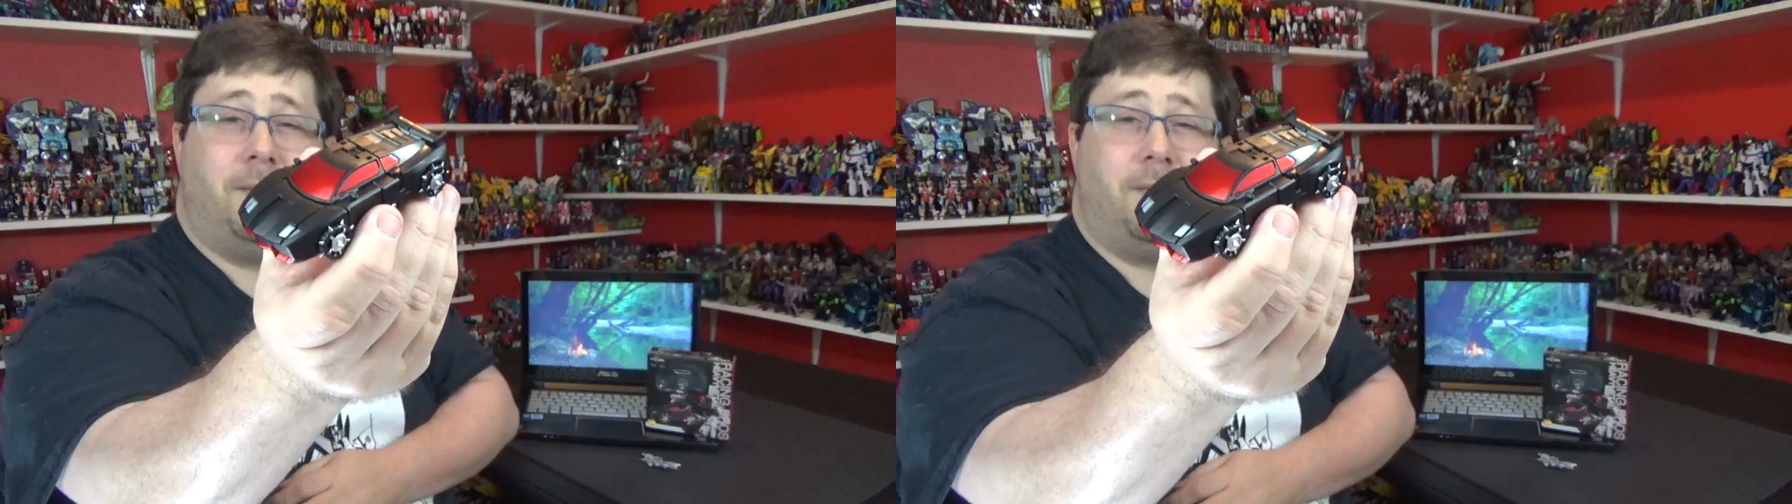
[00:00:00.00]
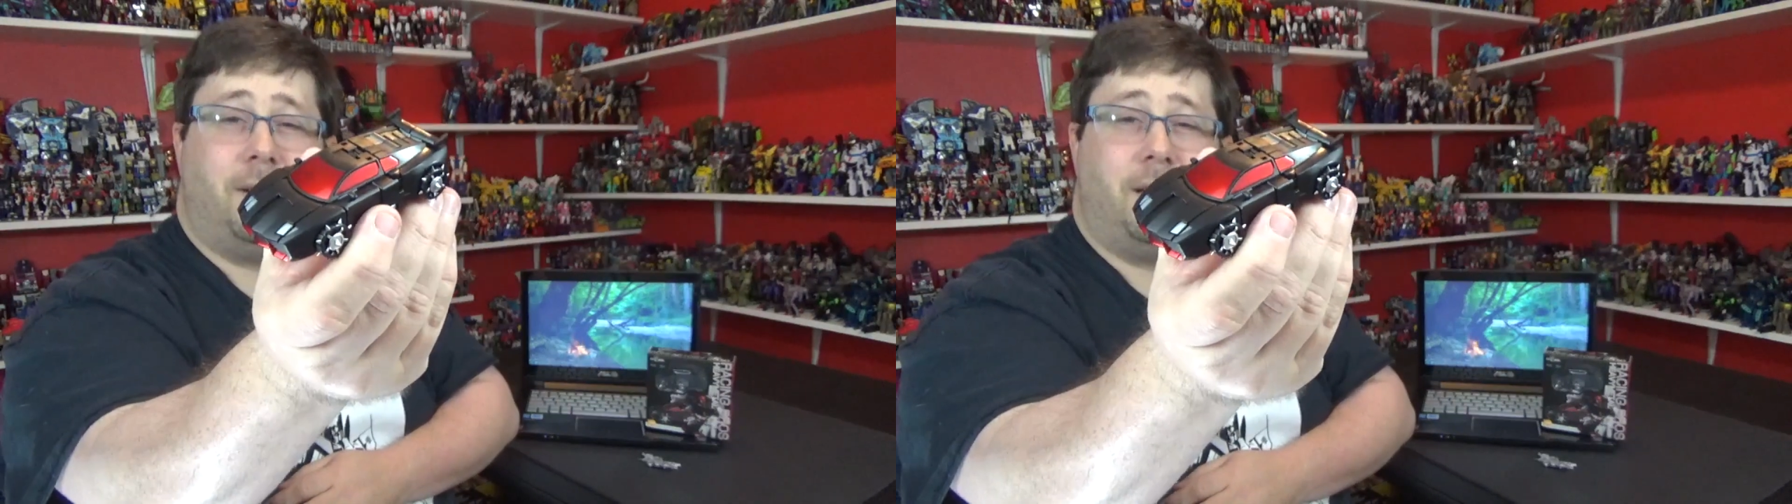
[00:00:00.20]

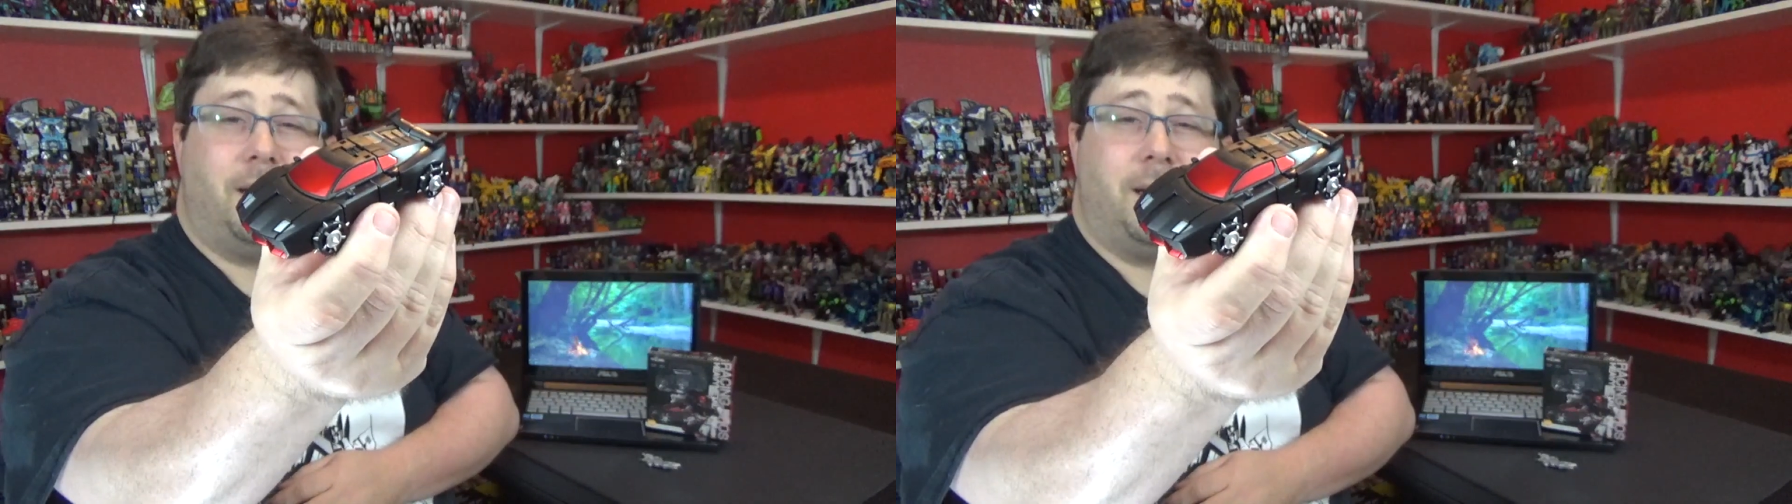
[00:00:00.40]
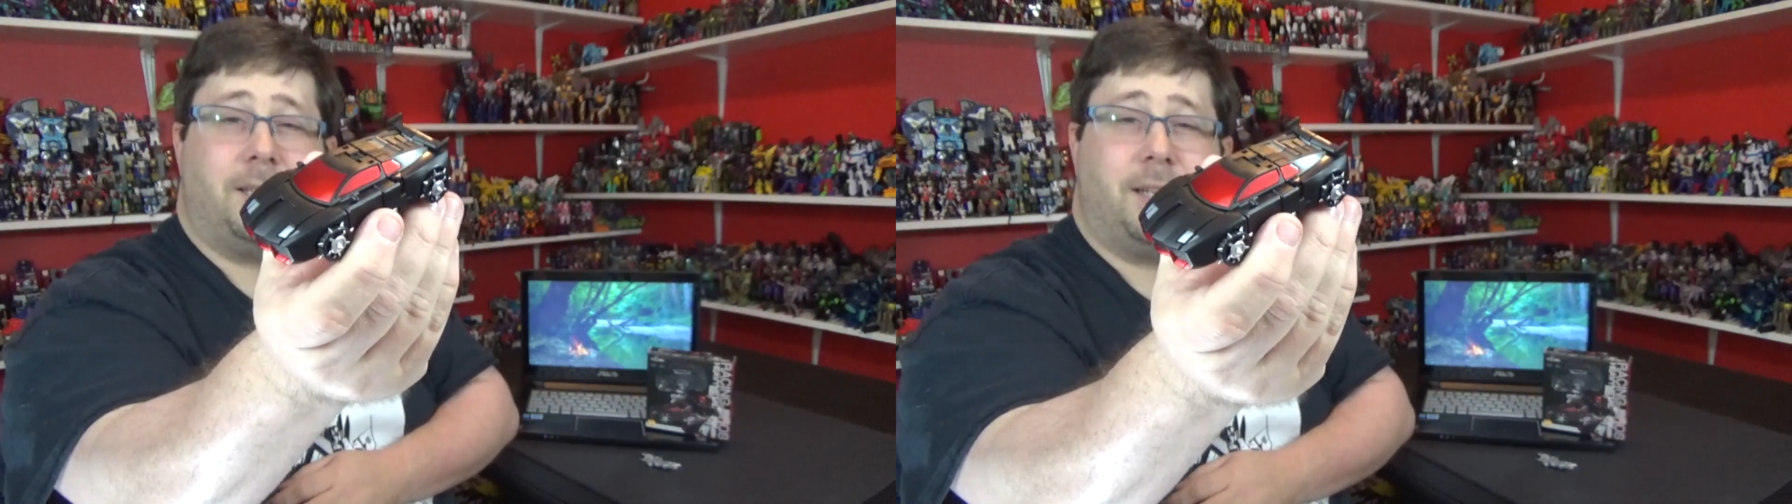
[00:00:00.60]
Very
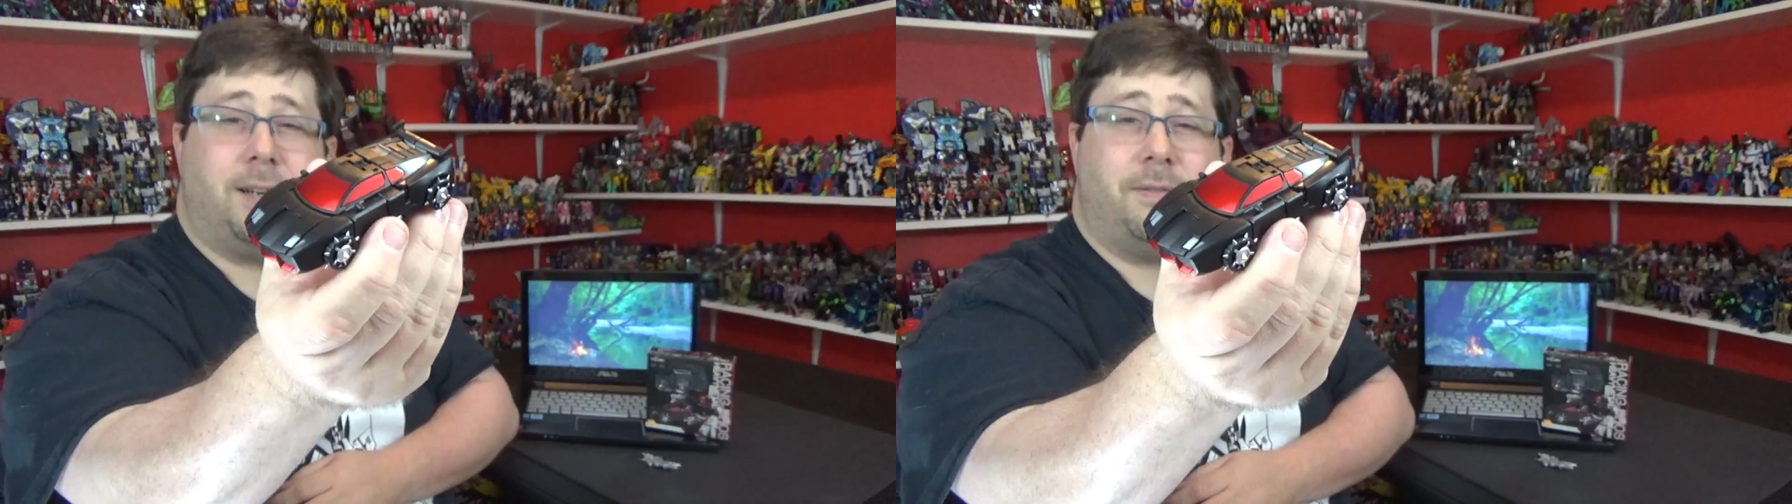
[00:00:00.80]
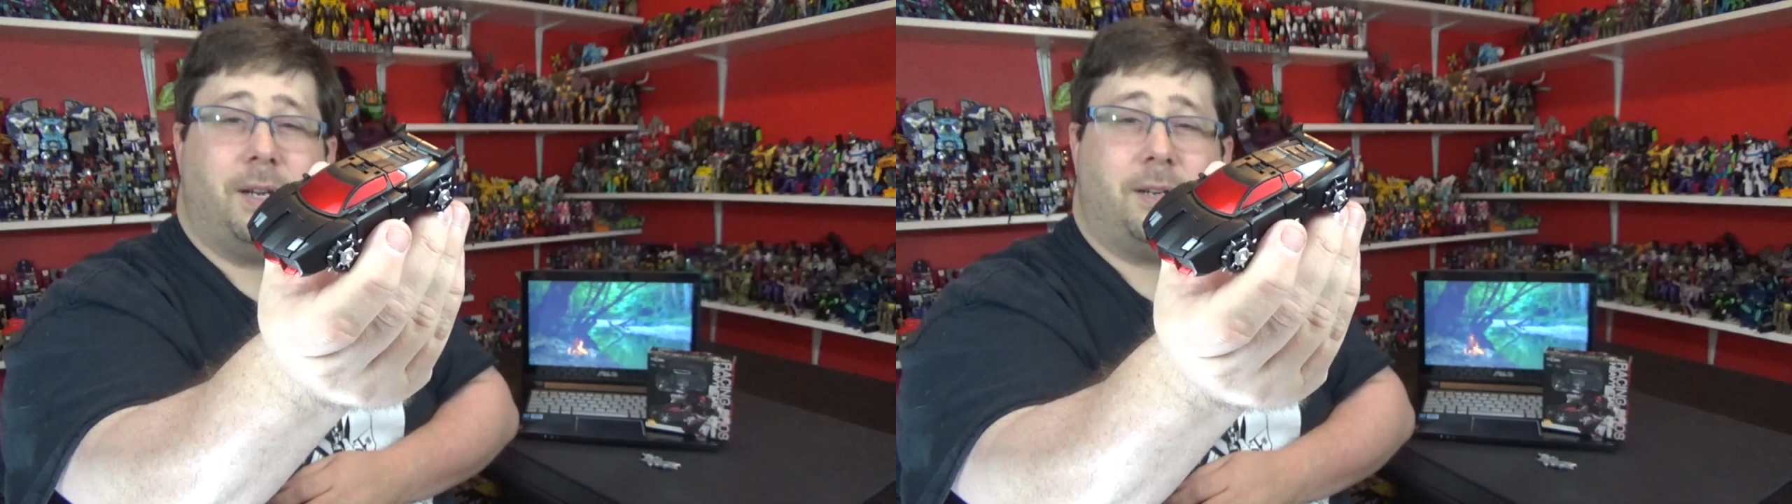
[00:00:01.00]
nice
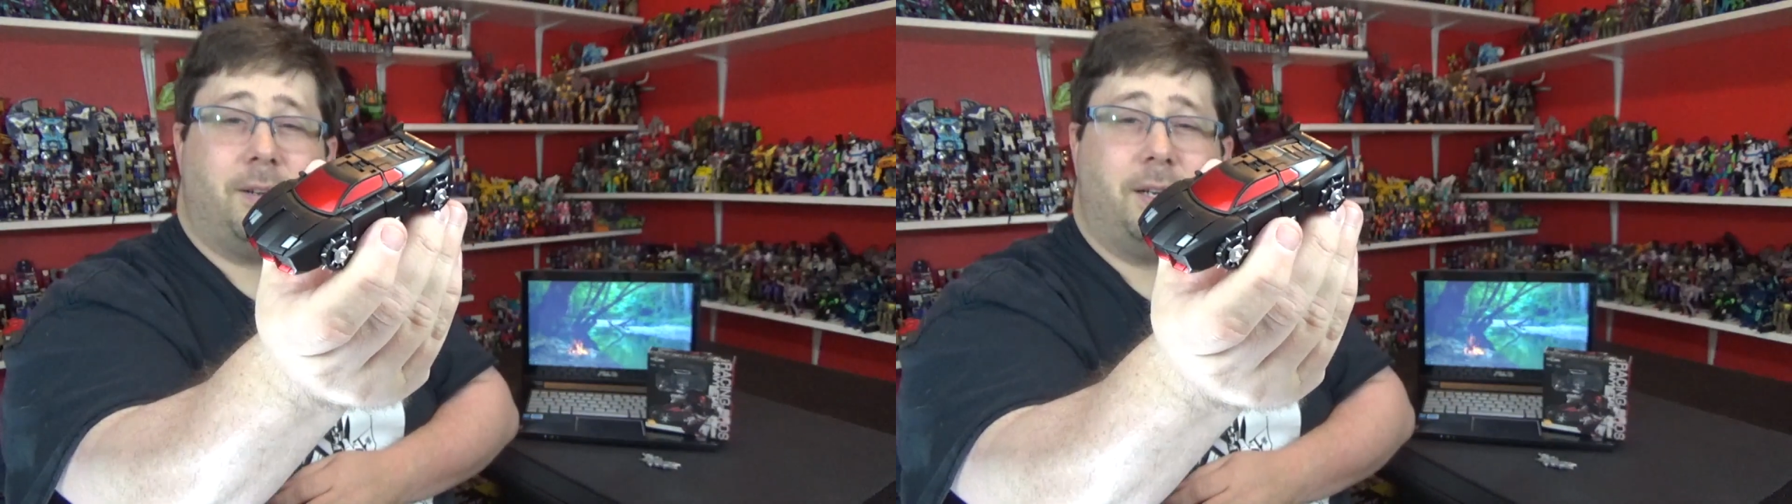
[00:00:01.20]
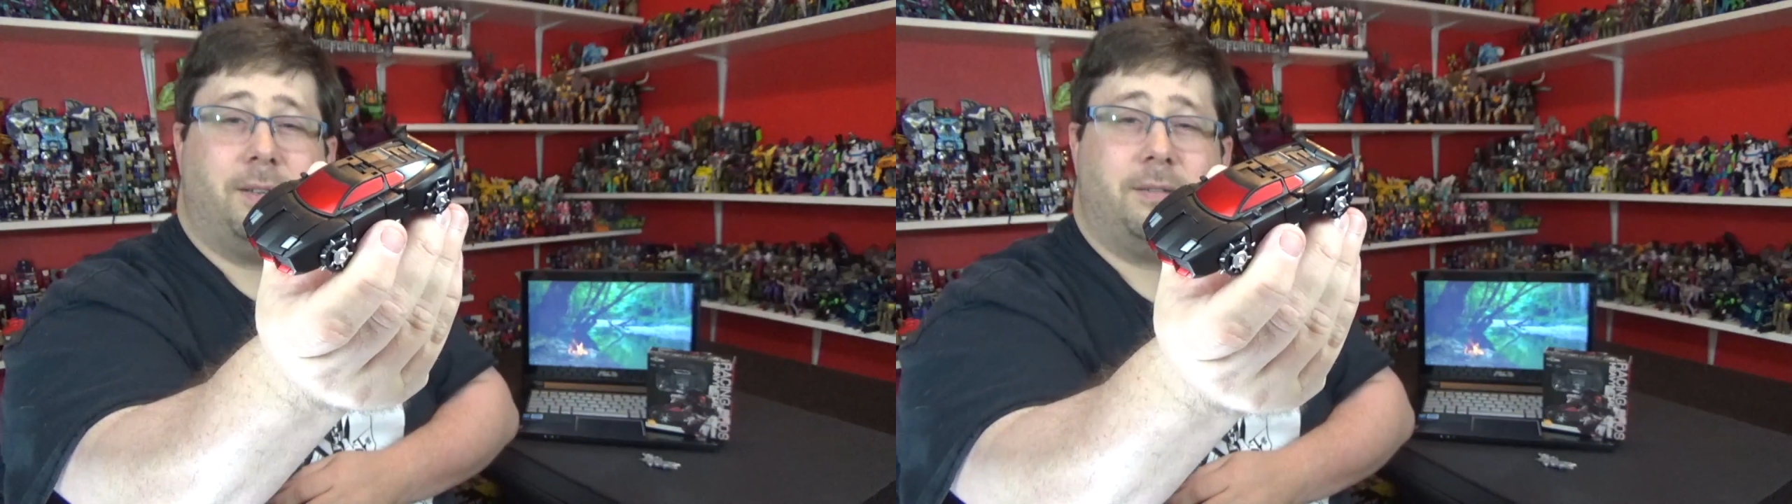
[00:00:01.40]
Iron Factory.